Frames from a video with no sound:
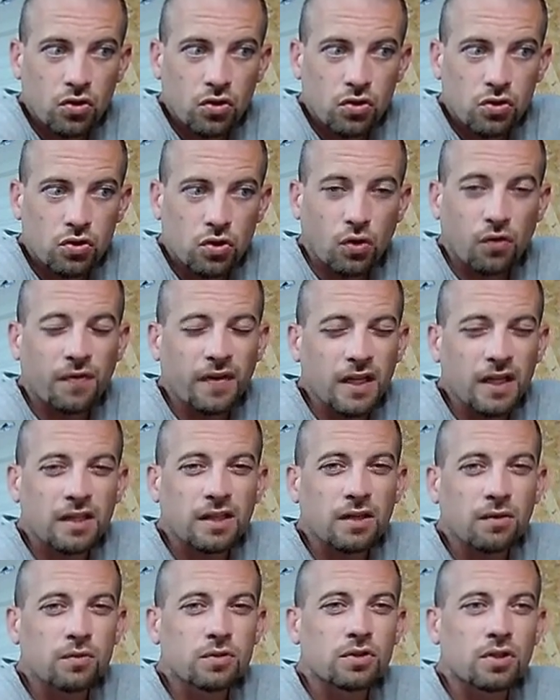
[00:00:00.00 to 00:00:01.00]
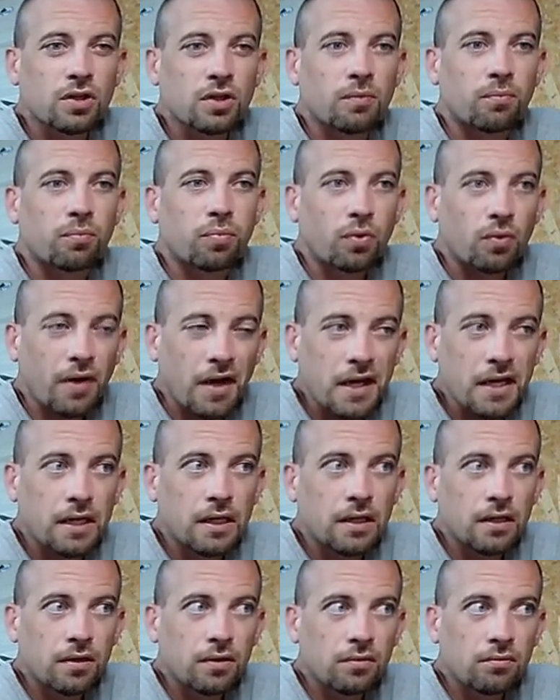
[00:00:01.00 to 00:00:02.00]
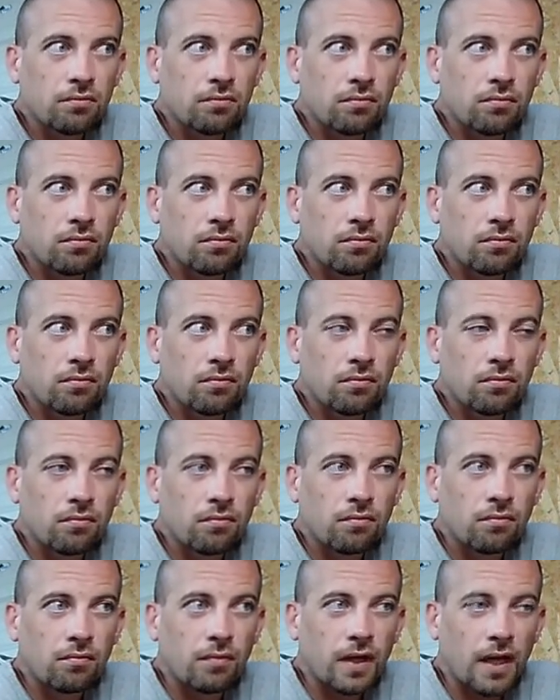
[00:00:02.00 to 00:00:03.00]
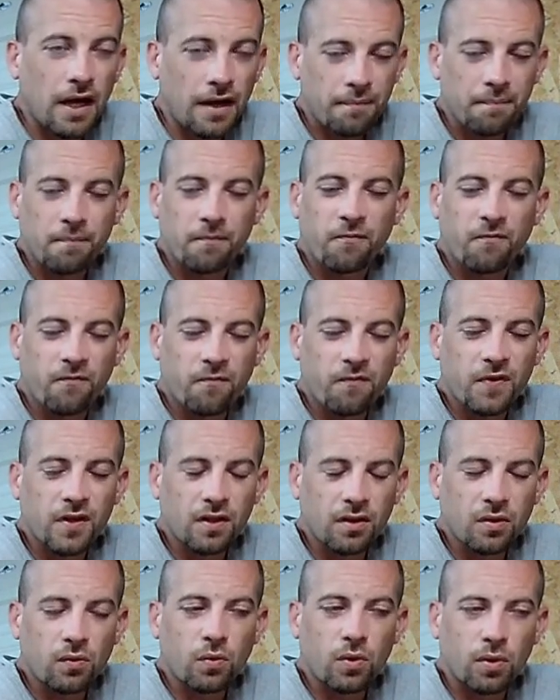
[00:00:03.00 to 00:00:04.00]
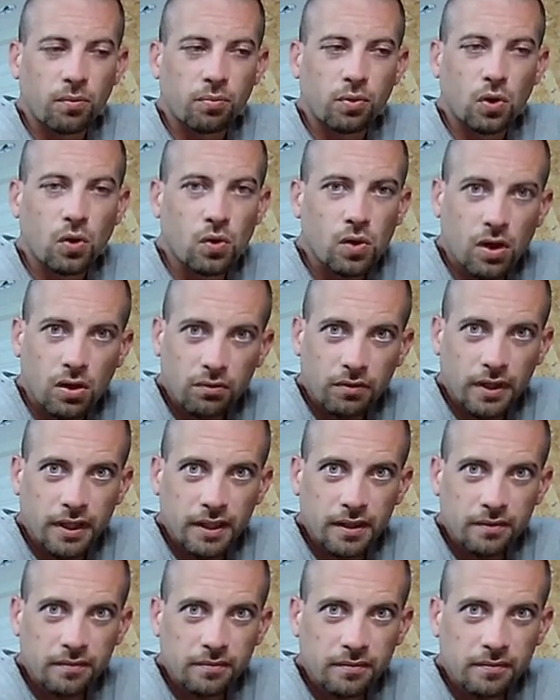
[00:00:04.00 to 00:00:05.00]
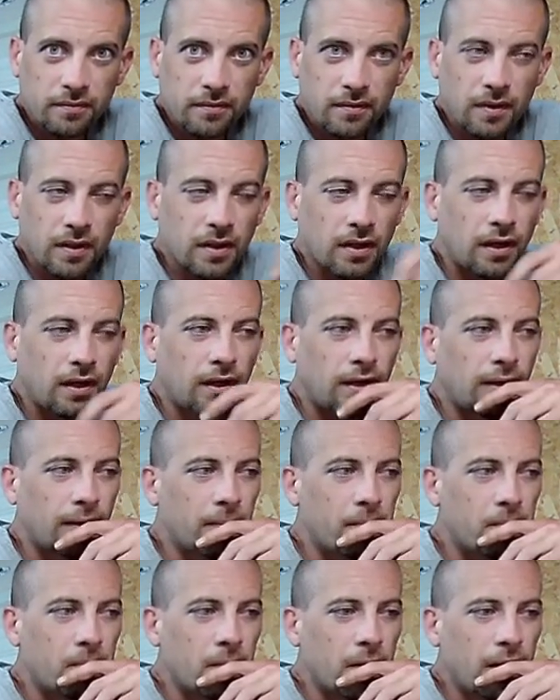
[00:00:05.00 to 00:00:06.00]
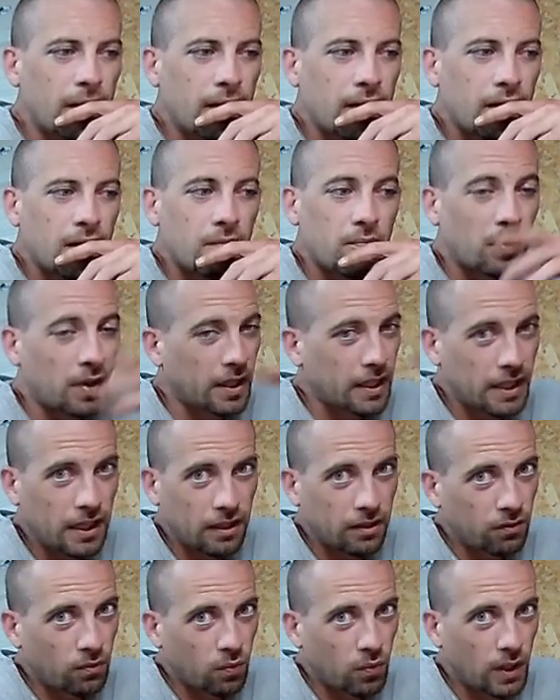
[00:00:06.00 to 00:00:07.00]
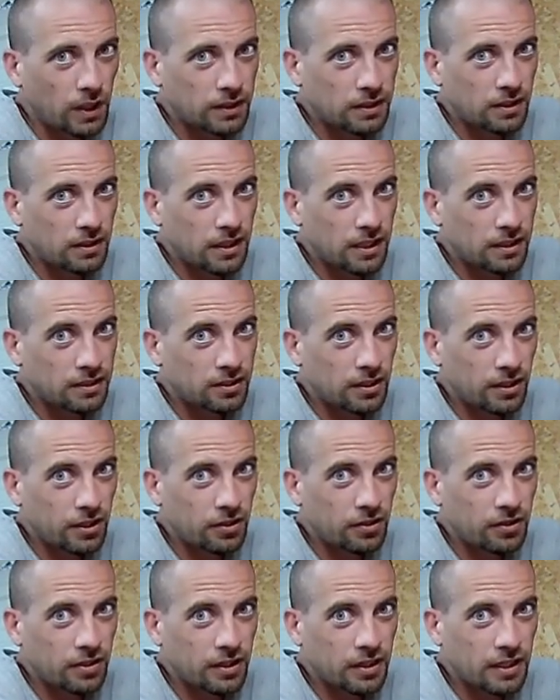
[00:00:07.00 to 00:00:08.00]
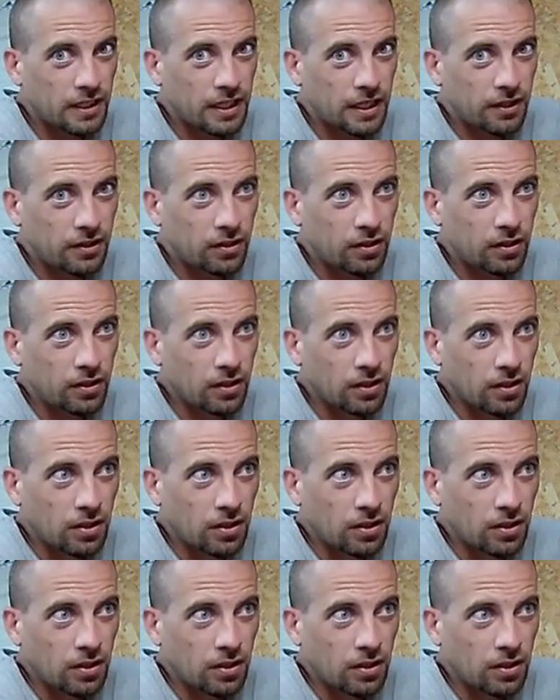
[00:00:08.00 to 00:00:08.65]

So if anything was going to break, I feel it would have broke already. But again, welded the entire thing together